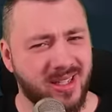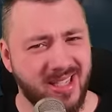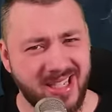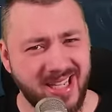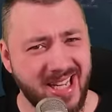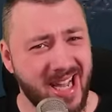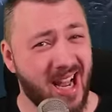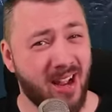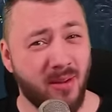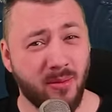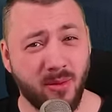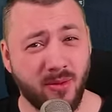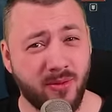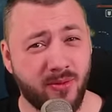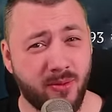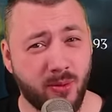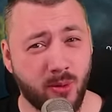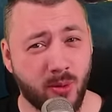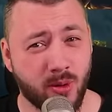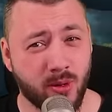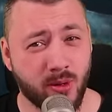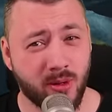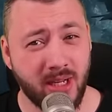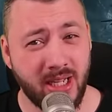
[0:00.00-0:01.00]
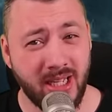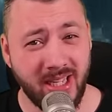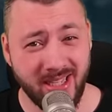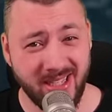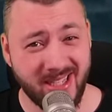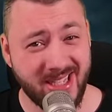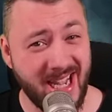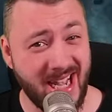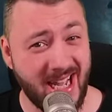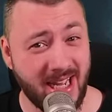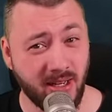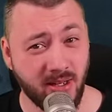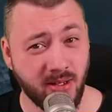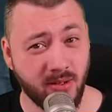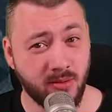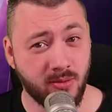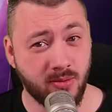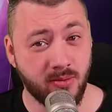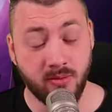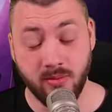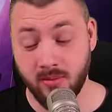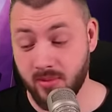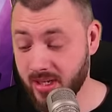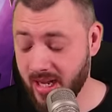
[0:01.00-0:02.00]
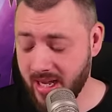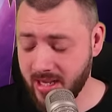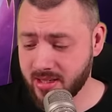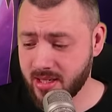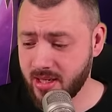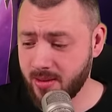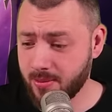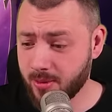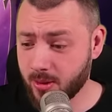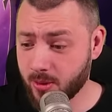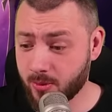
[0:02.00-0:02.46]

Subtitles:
Diablo 4 is dead. Last Epoch